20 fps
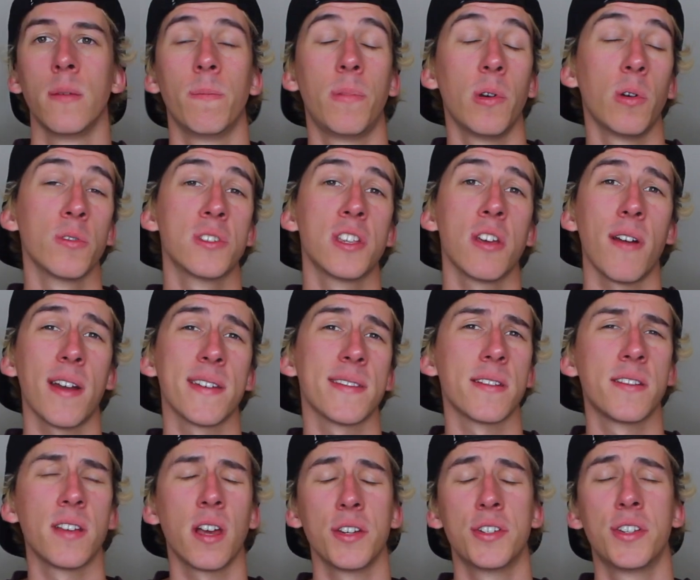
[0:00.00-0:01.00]
But also, as
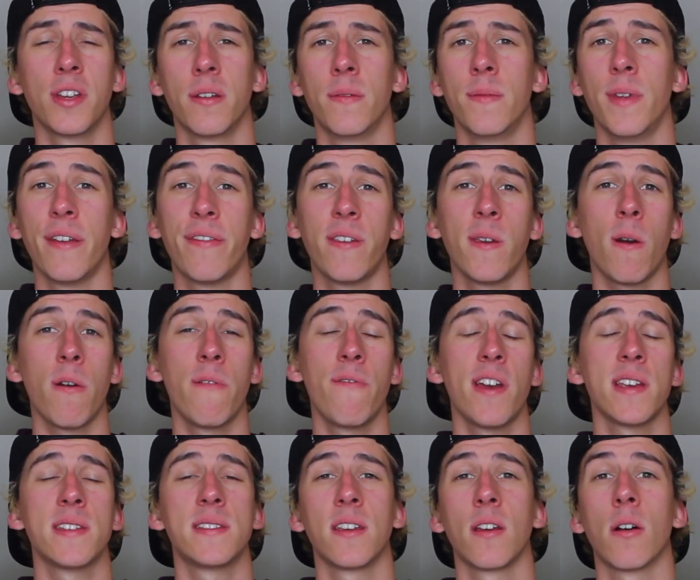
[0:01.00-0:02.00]
I touched on, if you are
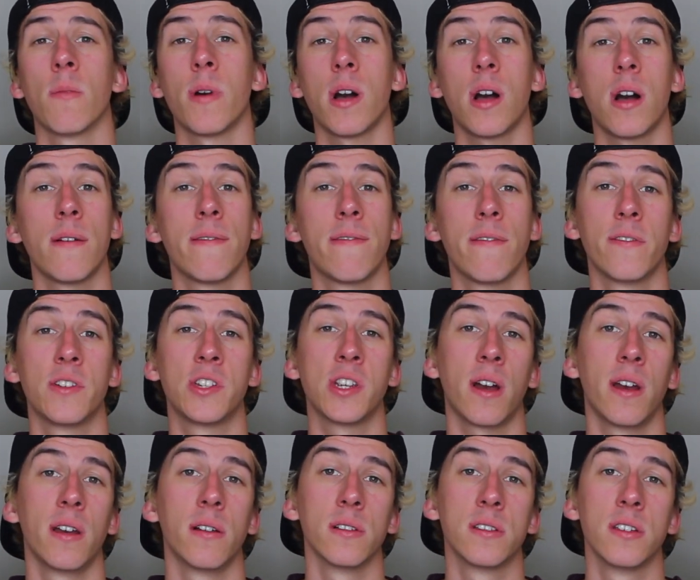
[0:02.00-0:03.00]
investing on behalf of a
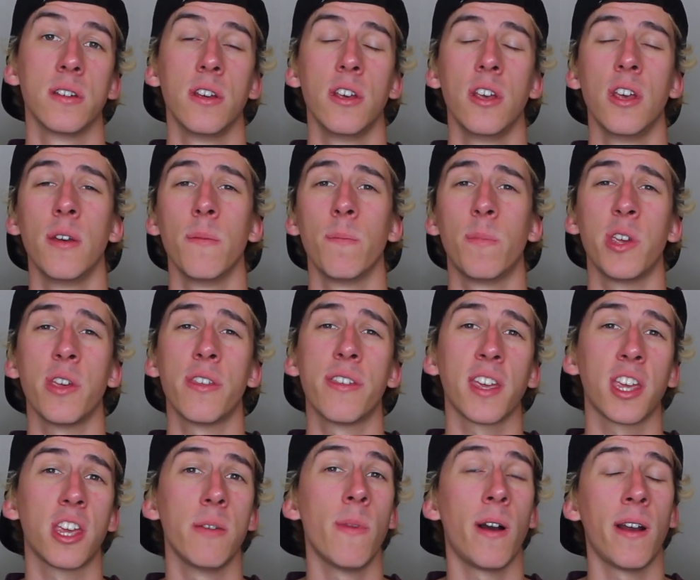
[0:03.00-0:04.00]
child but you
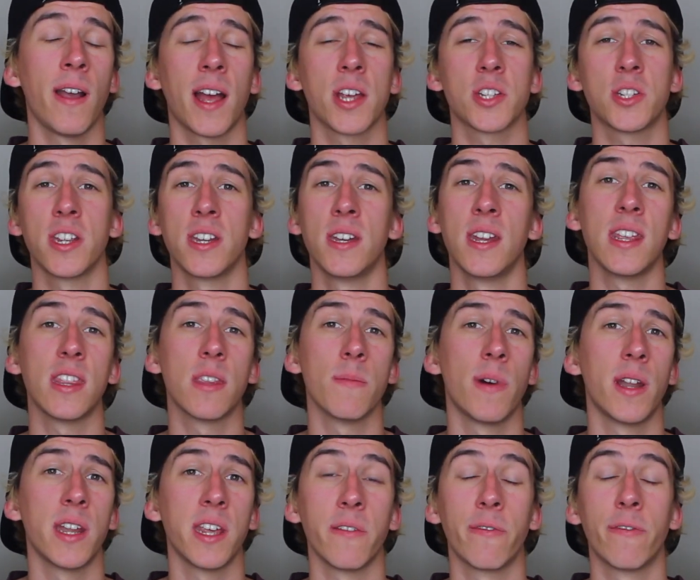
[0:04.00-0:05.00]
think you might actually need the
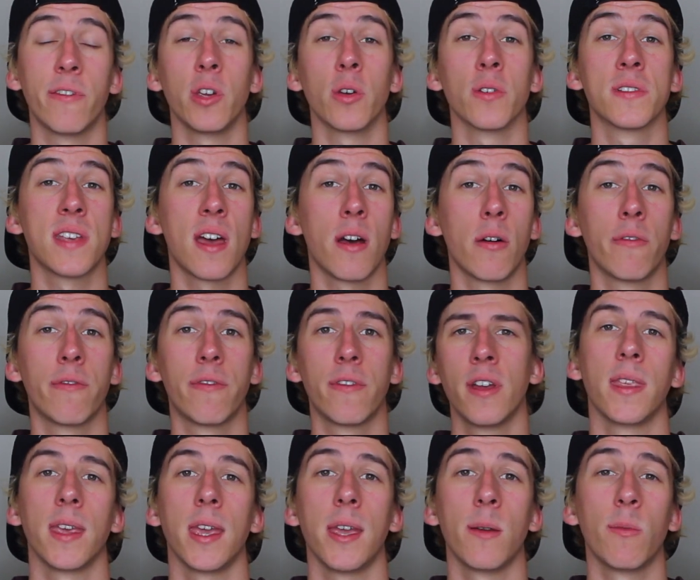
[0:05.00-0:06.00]
money for
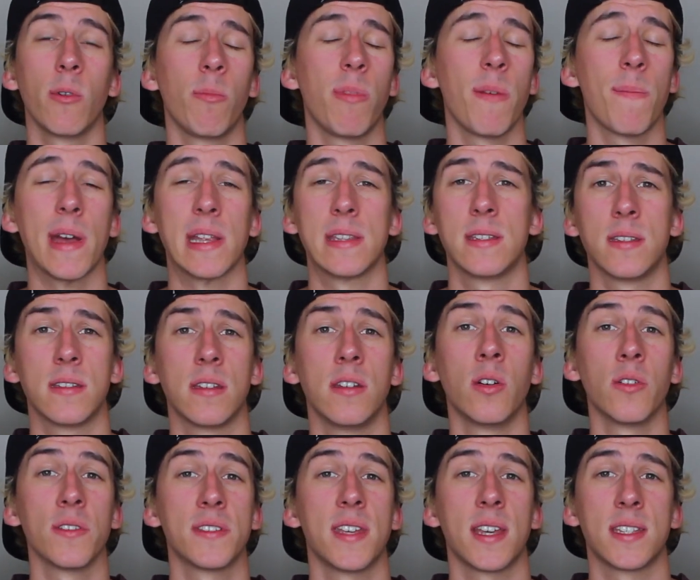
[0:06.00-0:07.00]
yourself, it will be better to
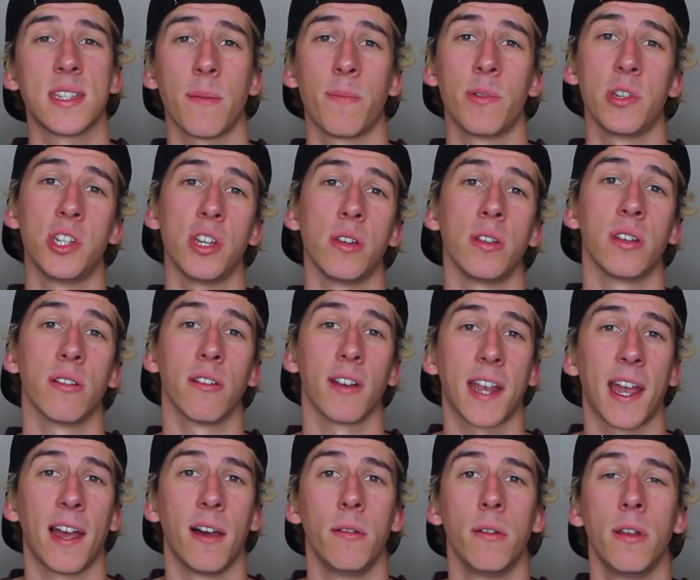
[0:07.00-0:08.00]
not set up a junior
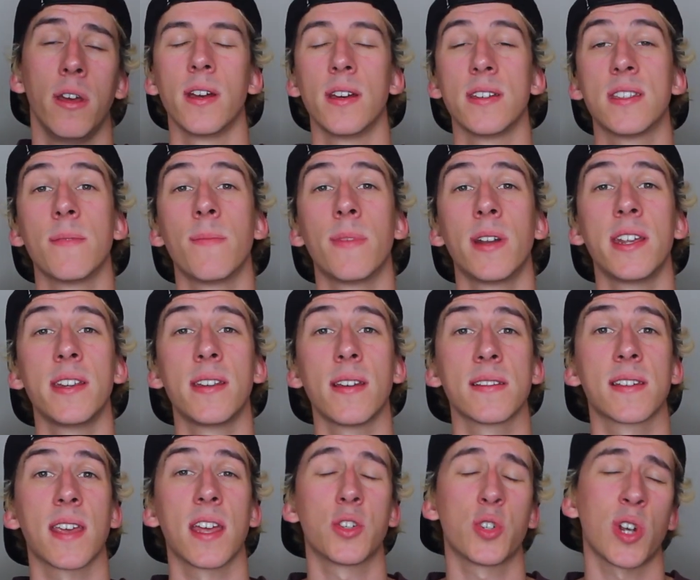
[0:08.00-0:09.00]
account, as the money
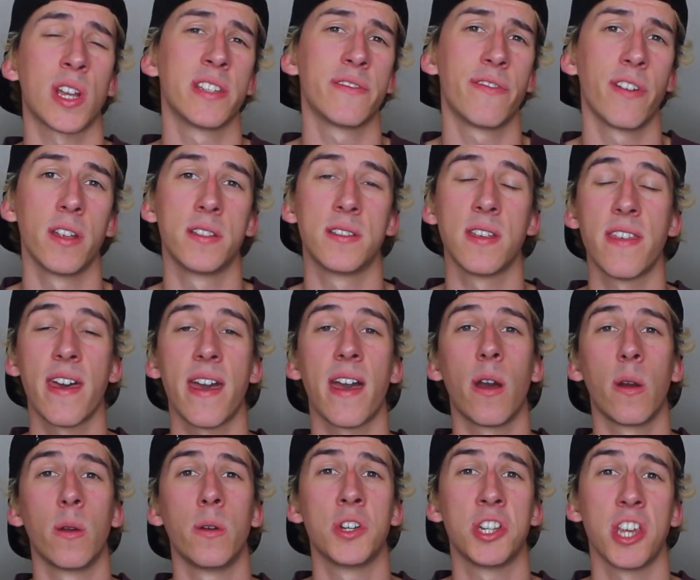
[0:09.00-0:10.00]
does get transferred to their
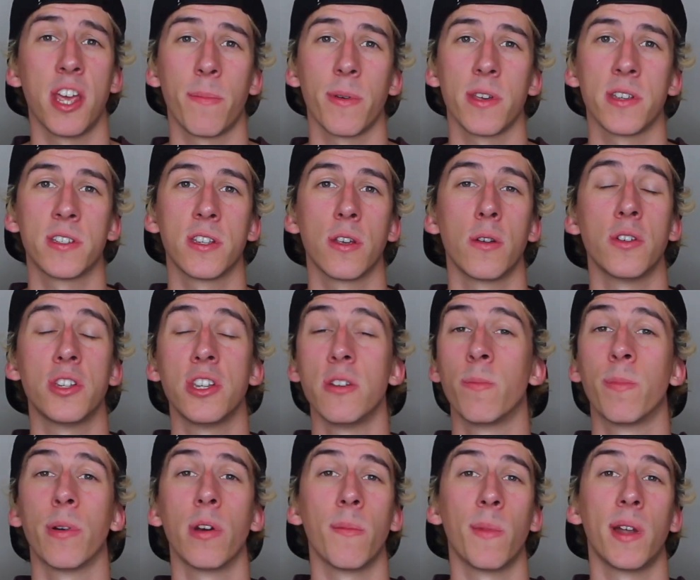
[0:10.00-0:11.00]
ownership as soon as you
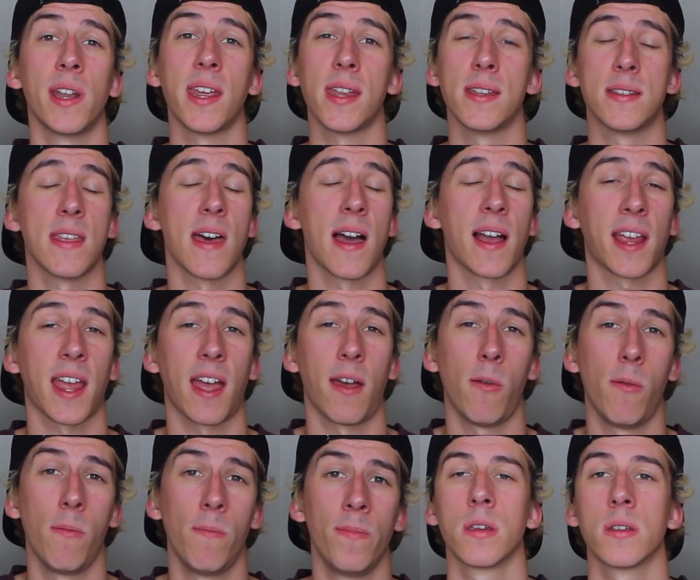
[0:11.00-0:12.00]
put money into that
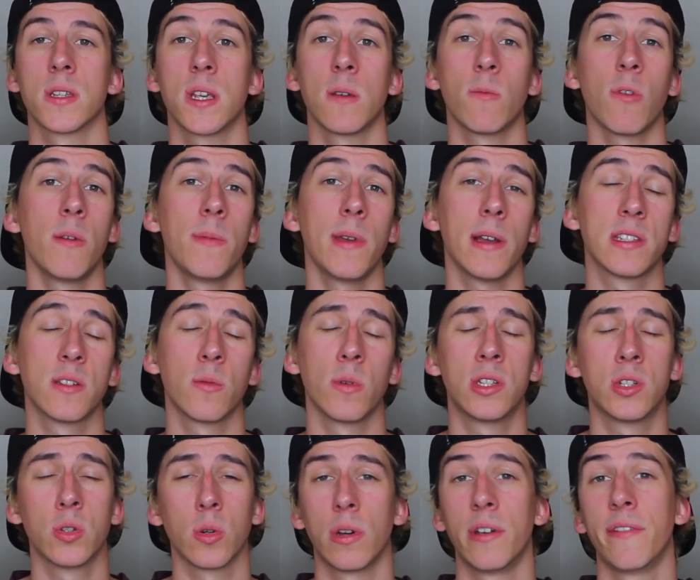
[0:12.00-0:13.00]
account, so you won't be able to
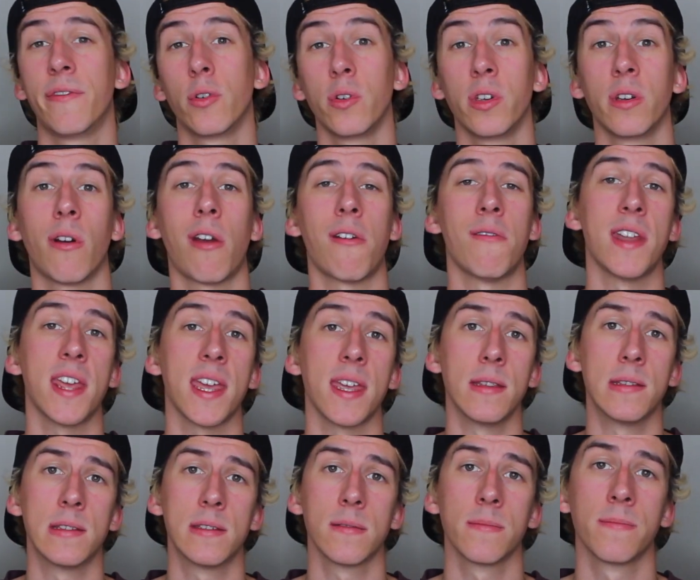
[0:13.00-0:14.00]
withdraw it for your own
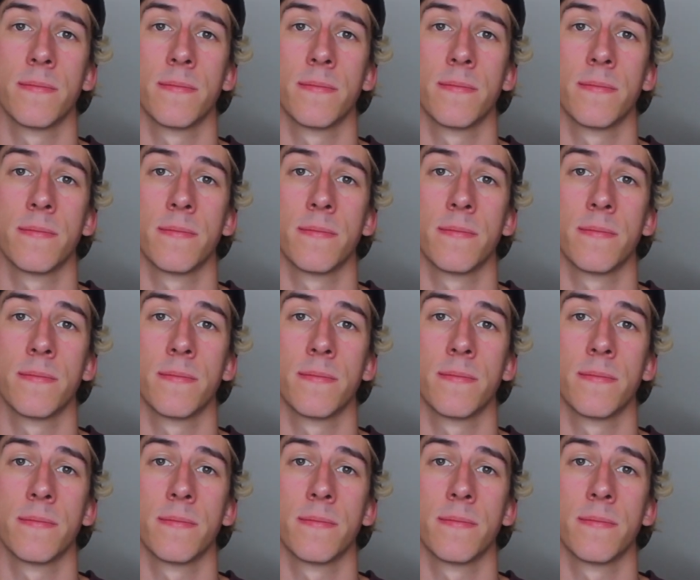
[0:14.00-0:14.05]
needs.